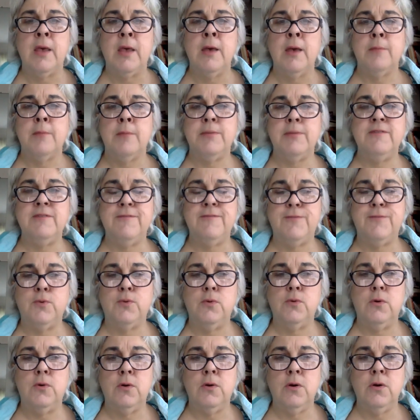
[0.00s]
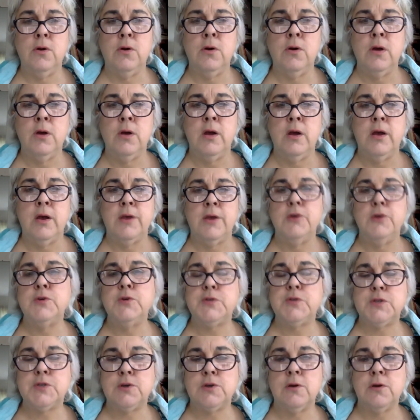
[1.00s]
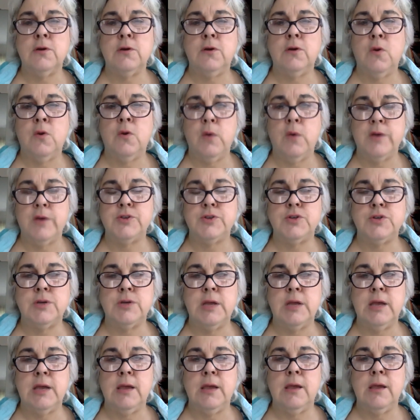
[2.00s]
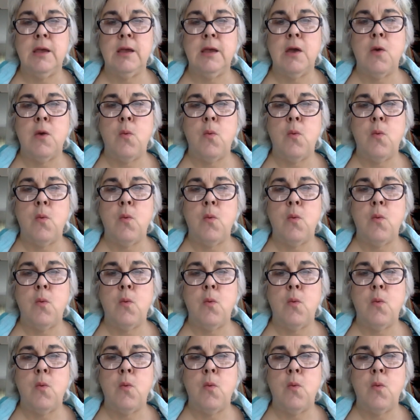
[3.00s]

before you start questioning,